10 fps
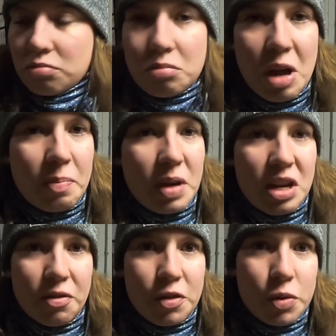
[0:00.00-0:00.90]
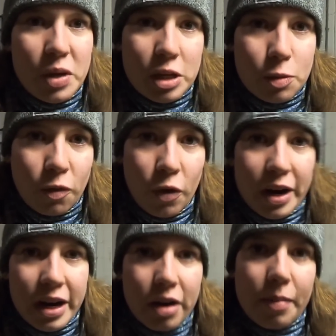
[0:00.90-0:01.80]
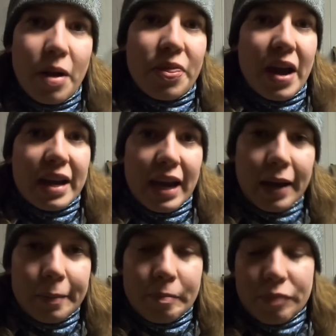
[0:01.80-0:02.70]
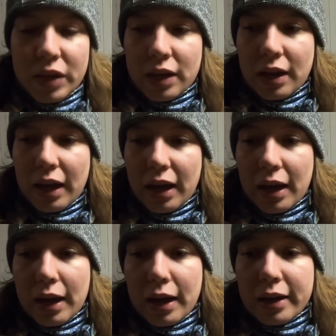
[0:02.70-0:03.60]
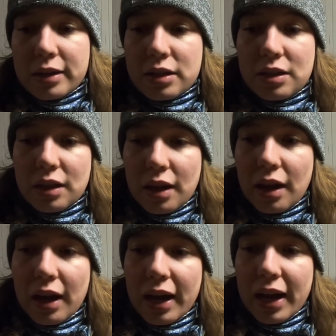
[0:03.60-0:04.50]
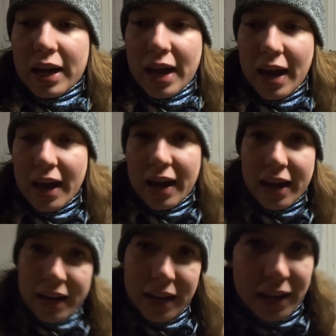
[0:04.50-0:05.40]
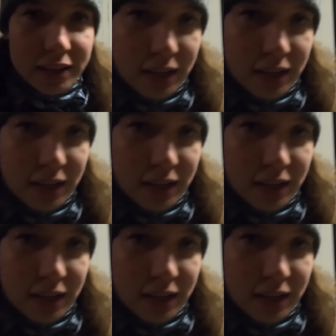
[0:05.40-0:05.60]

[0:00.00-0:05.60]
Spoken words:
might be a few weeks before I hear about that yet. And I had